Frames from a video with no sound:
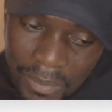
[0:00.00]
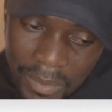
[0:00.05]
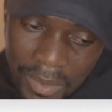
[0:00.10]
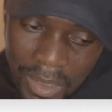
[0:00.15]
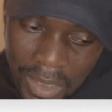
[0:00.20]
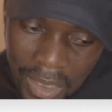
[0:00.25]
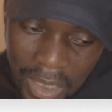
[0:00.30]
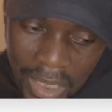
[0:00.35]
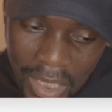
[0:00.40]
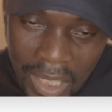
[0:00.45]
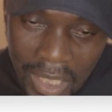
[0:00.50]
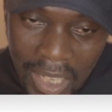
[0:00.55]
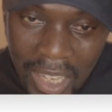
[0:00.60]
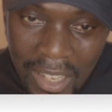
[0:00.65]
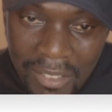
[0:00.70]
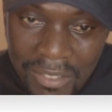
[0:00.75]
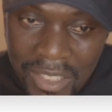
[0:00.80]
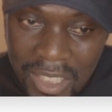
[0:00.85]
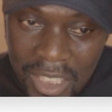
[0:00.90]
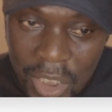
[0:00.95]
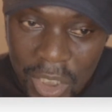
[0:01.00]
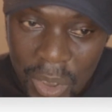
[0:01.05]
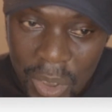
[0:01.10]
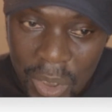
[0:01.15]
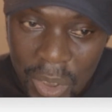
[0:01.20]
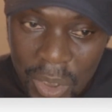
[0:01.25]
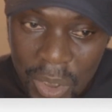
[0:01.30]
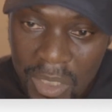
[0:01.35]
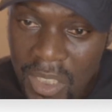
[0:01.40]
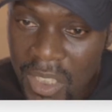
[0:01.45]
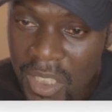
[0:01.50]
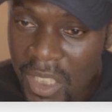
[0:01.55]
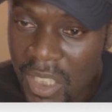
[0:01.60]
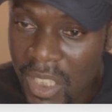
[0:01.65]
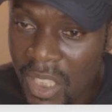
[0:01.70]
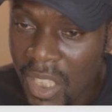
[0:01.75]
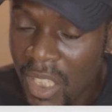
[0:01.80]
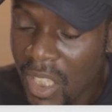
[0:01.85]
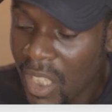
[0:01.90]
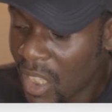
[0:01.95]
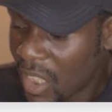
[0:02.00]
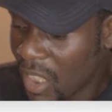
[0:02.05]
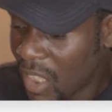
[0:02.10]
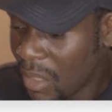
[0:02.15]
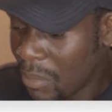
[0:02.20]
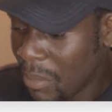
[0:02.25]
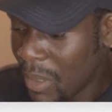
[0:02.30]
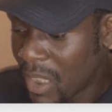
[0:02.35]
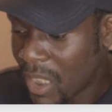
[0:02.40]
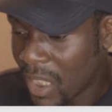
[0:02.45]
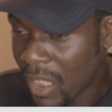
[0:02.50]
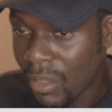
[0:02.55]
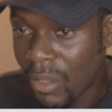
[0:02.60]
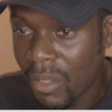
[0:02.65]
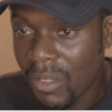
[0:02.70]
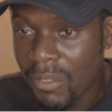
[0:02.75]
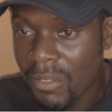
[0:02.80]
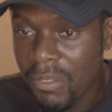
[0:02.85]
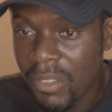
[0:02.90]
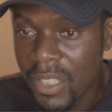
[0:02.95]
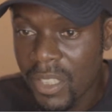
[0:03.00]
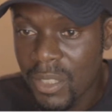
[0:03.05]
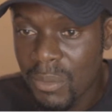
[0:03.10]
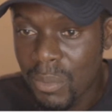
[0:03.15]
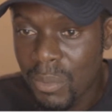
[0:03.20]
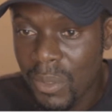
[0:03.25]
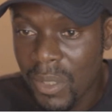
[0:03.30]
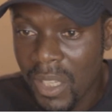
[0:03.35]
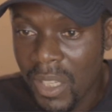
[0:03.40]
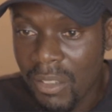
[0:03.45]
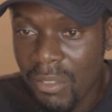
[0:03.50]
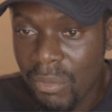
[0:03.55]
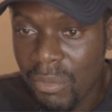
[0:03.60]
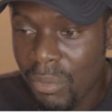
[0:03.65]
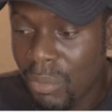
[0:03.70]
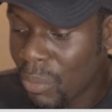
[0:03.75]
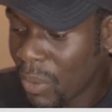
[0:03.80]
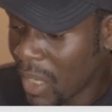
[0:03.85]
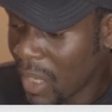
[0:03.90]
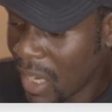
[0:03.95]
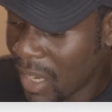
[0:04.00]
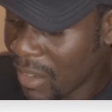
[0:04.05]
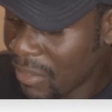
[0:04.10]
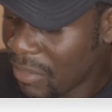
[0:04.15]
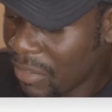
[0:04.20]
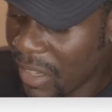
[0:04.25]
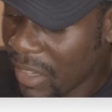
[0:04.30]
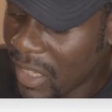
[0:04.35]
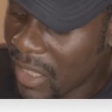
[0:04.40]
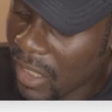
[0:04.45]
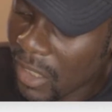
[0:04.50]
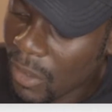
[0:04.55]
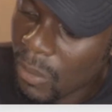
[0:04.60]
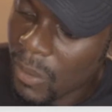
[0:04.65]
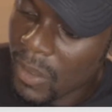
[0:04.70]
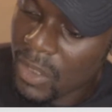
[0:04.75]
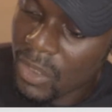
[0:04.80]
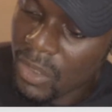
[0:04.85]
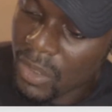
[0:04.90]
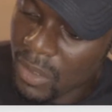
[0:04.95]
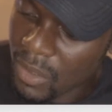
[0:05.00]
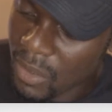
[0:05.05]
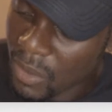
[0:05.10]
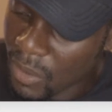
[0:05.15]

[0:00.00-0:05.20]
in the live sessions. Let me check on Facebook if we have any questions or